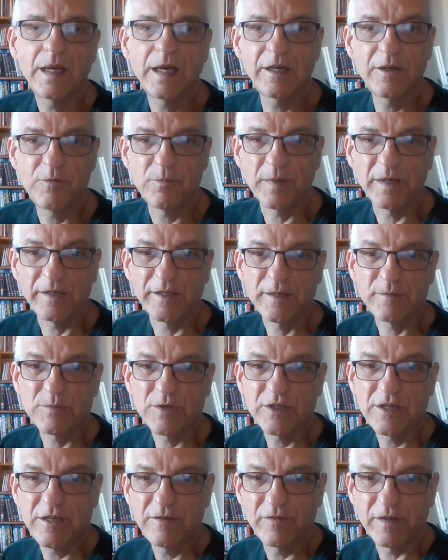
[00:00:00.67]
Hello, my
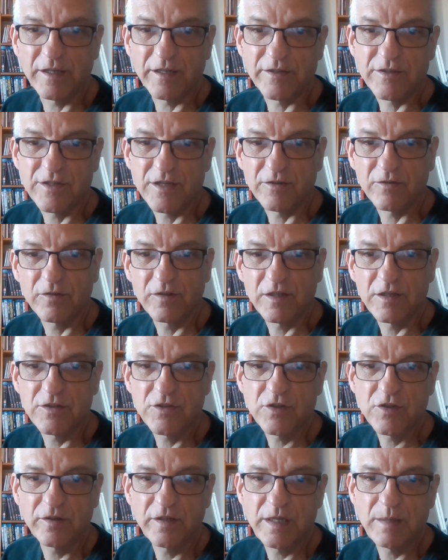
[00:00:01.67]
name's Steve and I sell
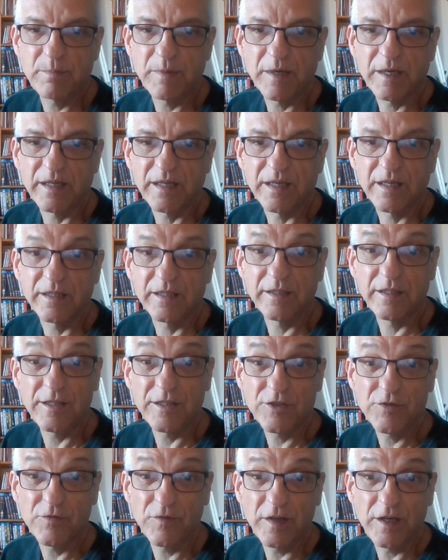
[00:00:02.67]
things on eBay, and in
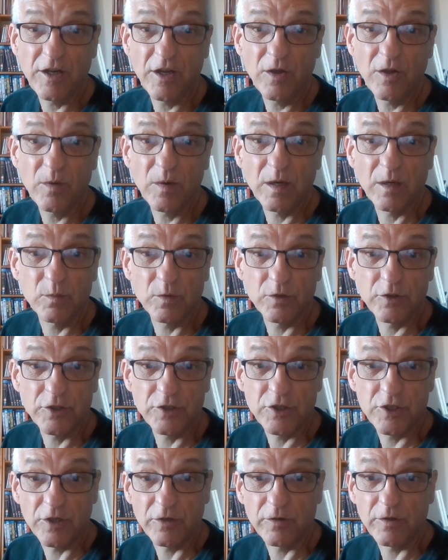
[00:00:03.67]
this video I want
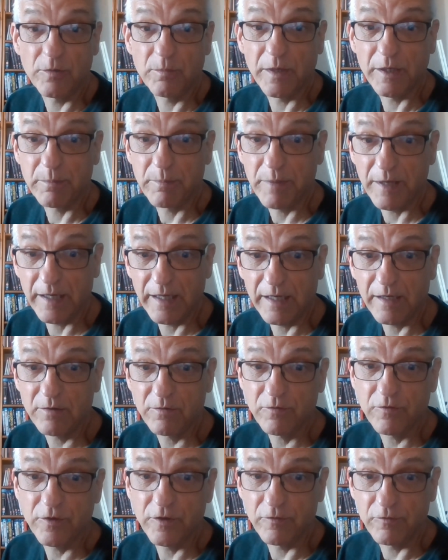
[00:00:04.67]
to show you my
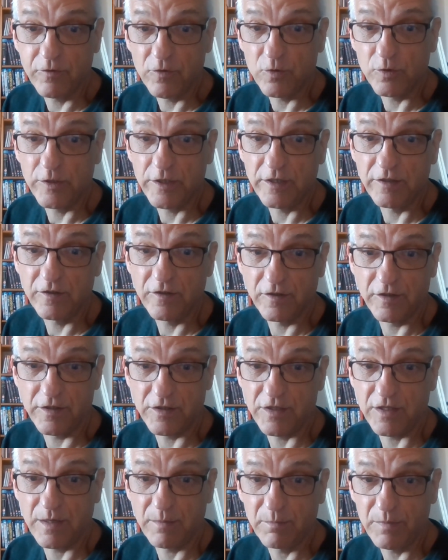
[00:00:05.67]
payout for the 14th of
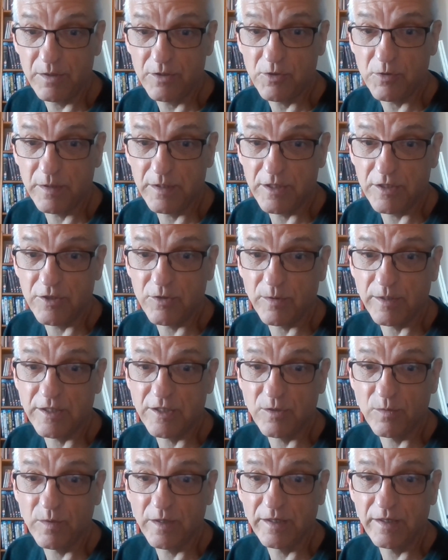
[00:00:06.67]
December
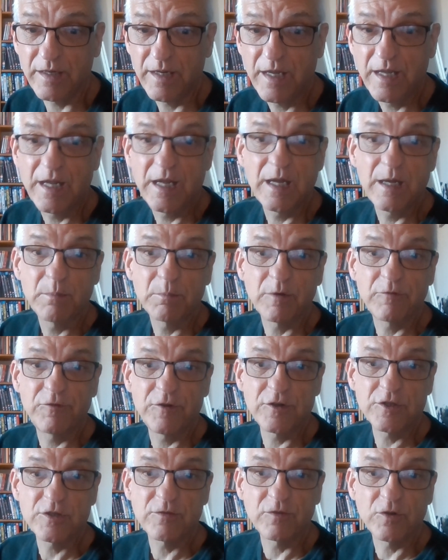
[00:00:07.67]
2021. But
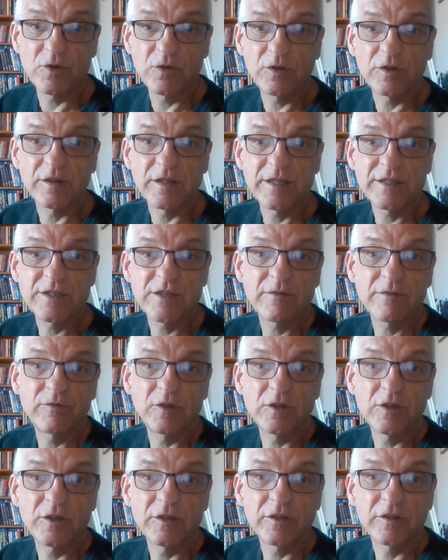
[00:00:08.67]
first of all, let's have a
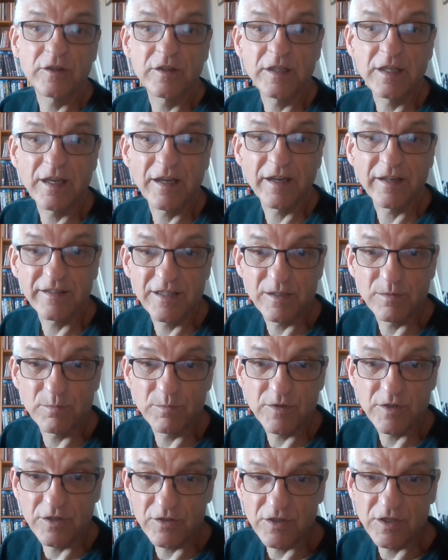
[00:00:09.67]
look at the
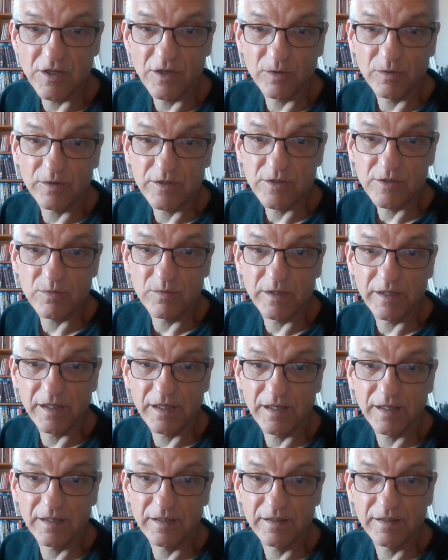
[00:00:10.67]
items that sold this week.